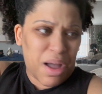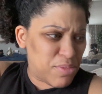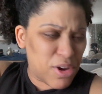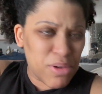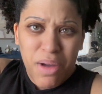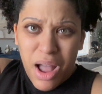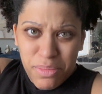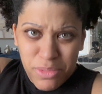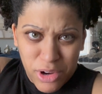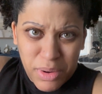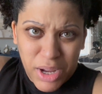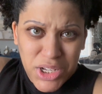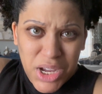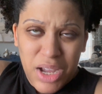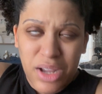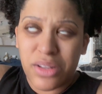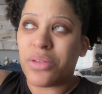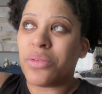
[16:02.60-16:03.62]
your mom, you're my
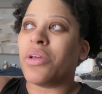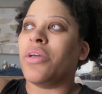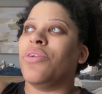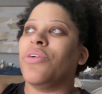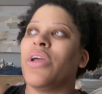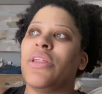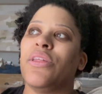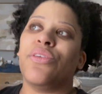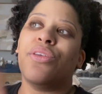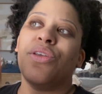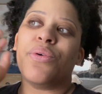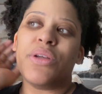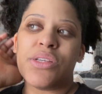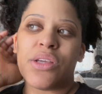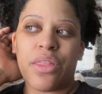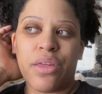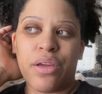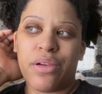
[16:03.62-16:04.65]
child. Okay, you're getting to know each
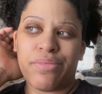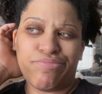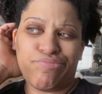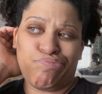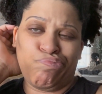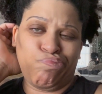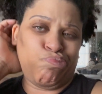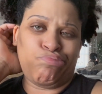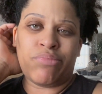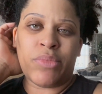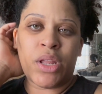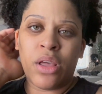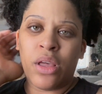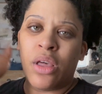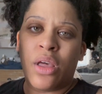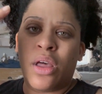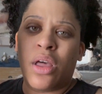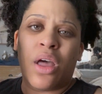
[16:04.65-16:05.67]
other.
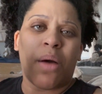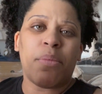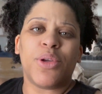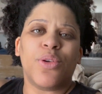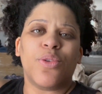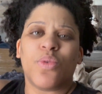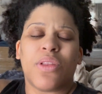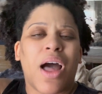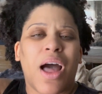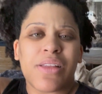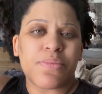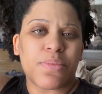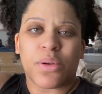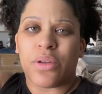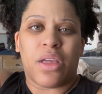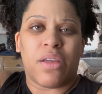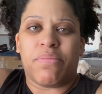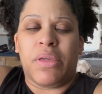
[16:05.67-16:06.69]
I'm gonna use what the hospital
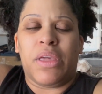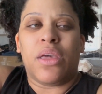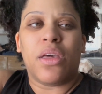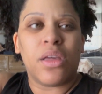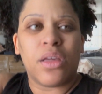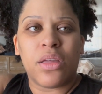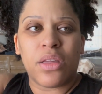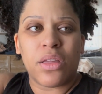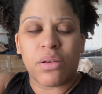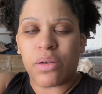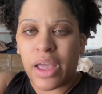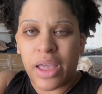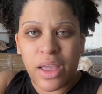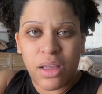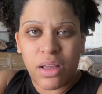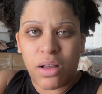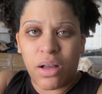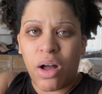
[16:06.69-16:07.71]
gave me.
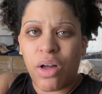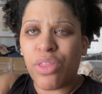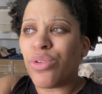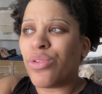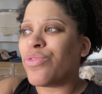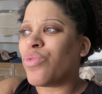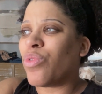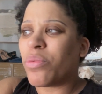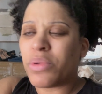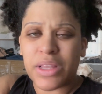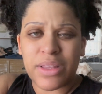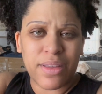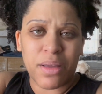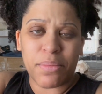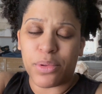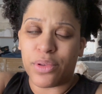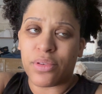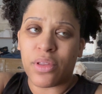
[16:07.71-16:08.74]
Okay, all those formula
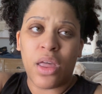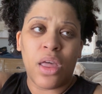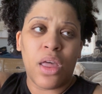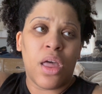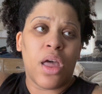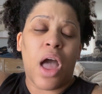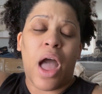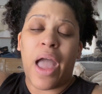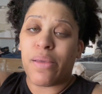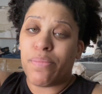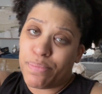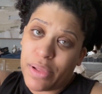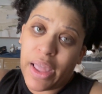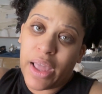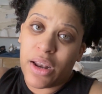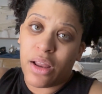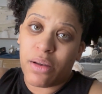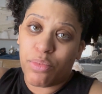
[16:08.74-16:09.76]
samples. I
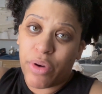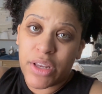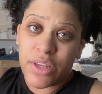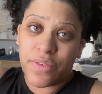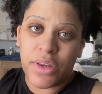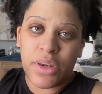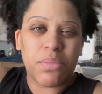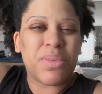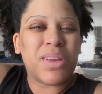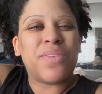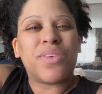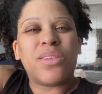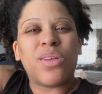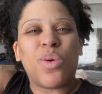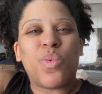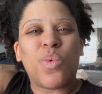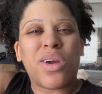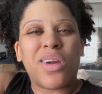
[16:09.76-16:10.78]
plan on breastfeeding, but if it
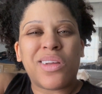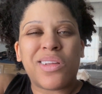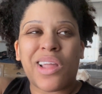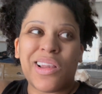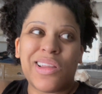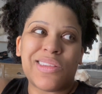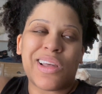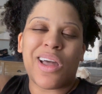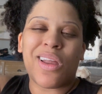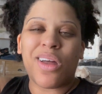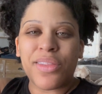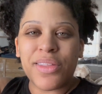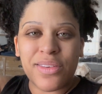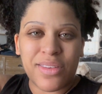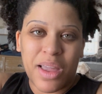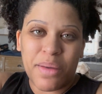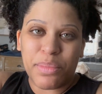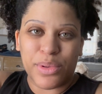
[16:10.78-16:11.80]
don't work, at least I got all these
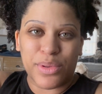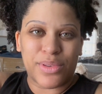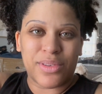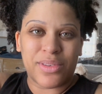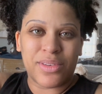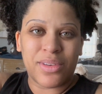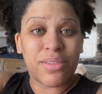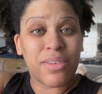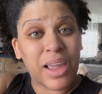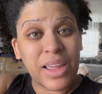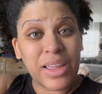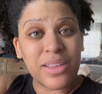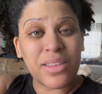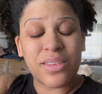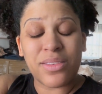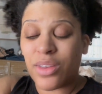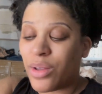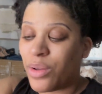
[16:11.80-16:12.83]
samples, right?
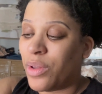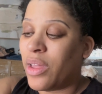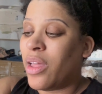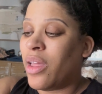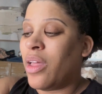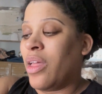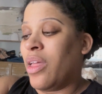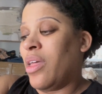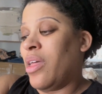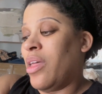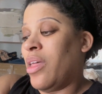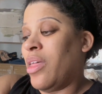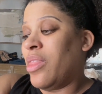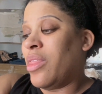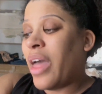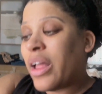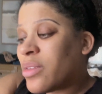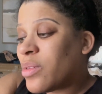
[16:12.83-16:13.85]
So
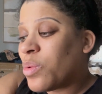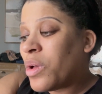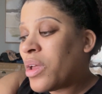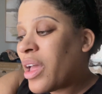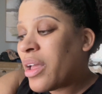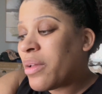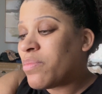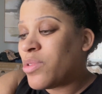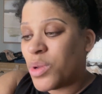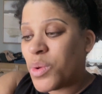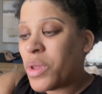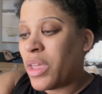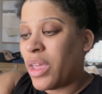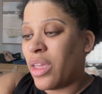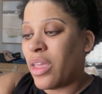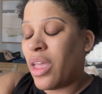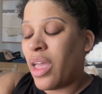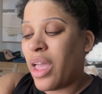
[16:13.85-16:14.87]
that's what I'm
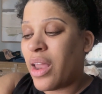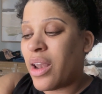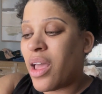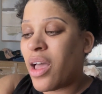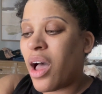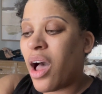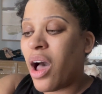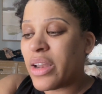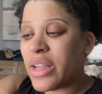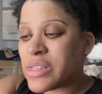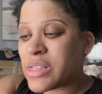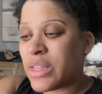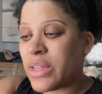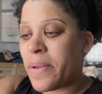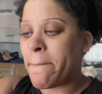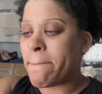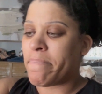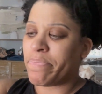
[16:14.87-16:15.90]
doing. And honestly,